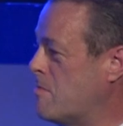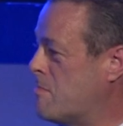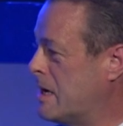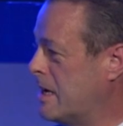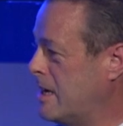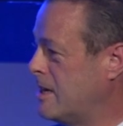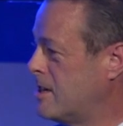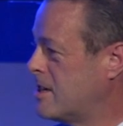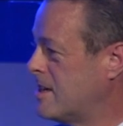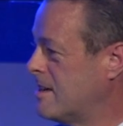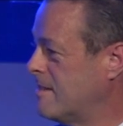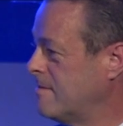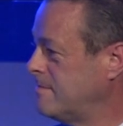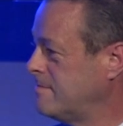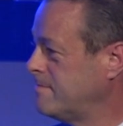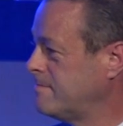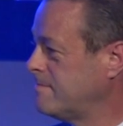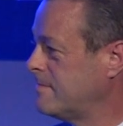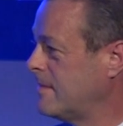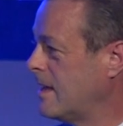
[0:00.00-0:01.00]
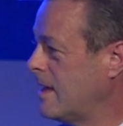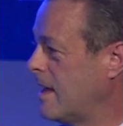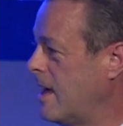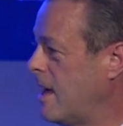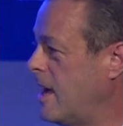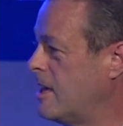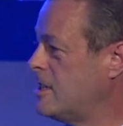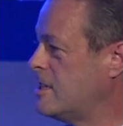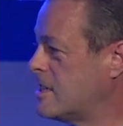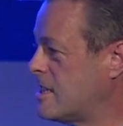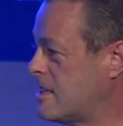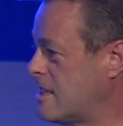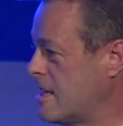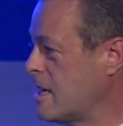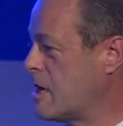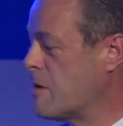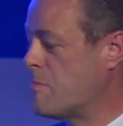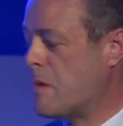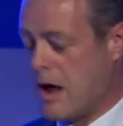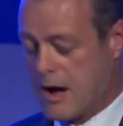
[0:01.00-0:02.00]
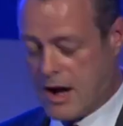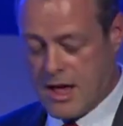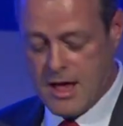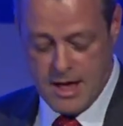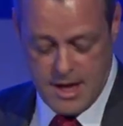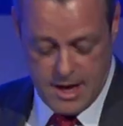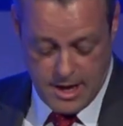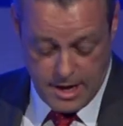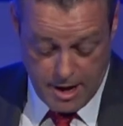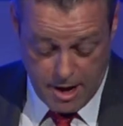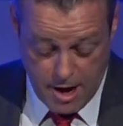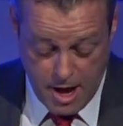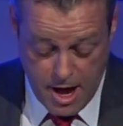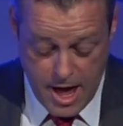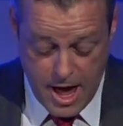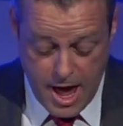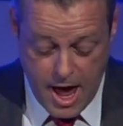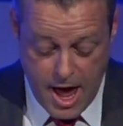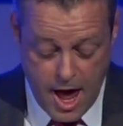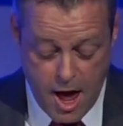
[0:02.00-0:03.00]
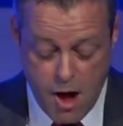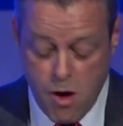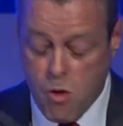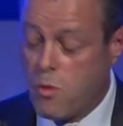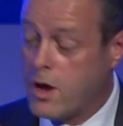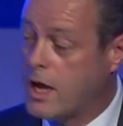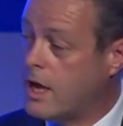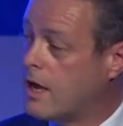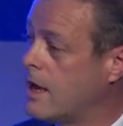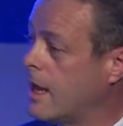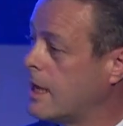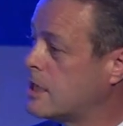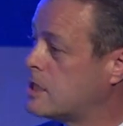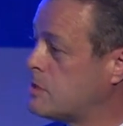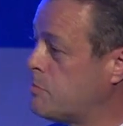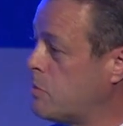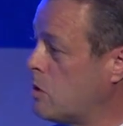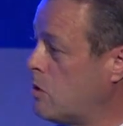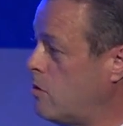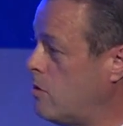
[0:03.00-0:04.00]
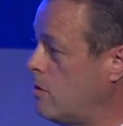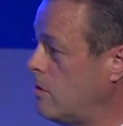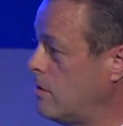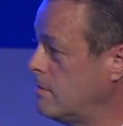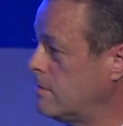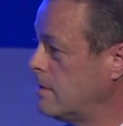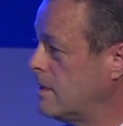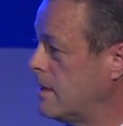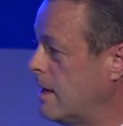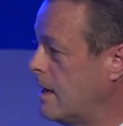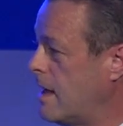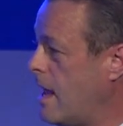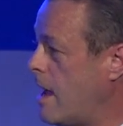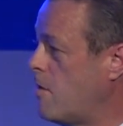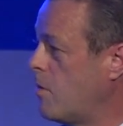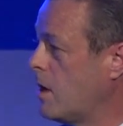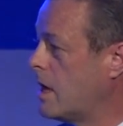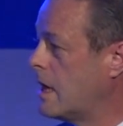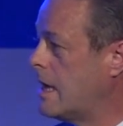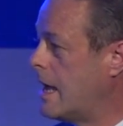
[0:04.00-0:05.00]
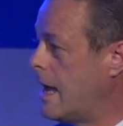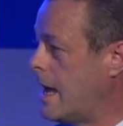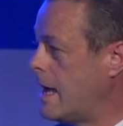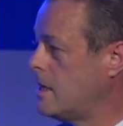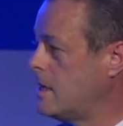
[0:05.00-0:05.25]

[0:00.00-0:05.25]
the beach, and just think about how we can explore and how we can